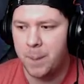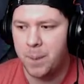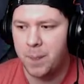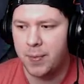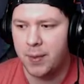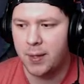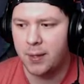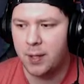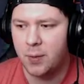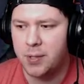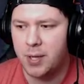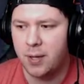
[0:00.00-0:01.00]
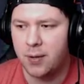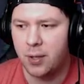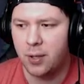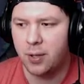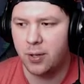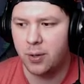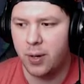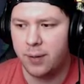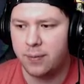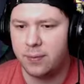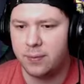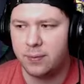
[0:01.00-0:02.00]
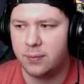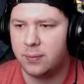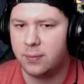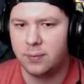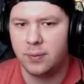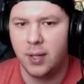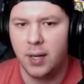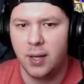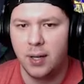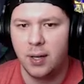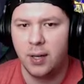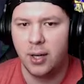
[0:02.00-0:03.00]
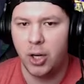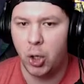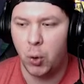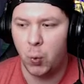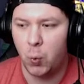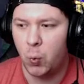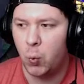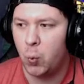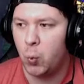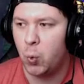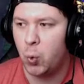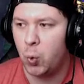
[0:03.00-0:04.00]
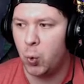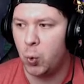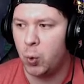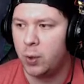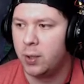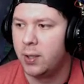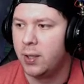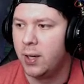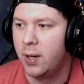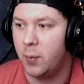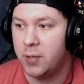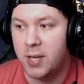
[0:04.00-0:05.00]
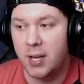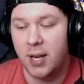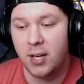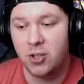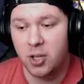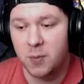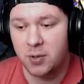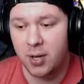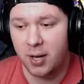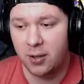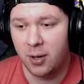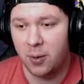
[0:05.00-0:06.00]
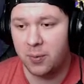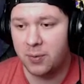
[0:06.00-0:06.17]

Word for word: Did we send anything good to the grave? No. Cool. We sent a Judgment Dragon, though.